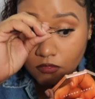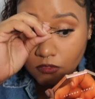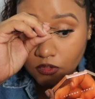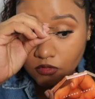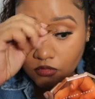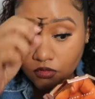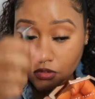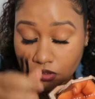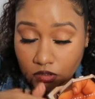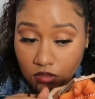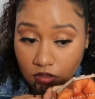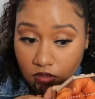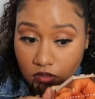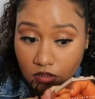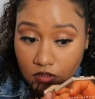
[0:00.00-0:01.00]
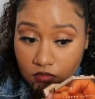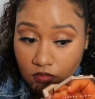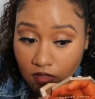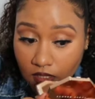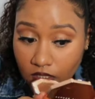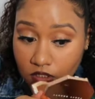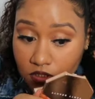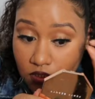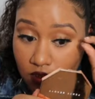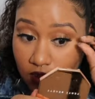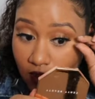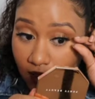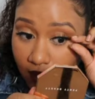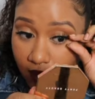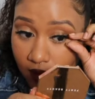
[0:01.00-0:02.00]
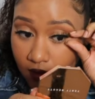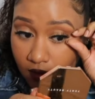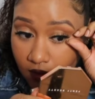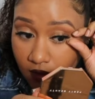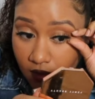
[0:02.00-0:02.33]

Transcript: Oh shit, this one actually like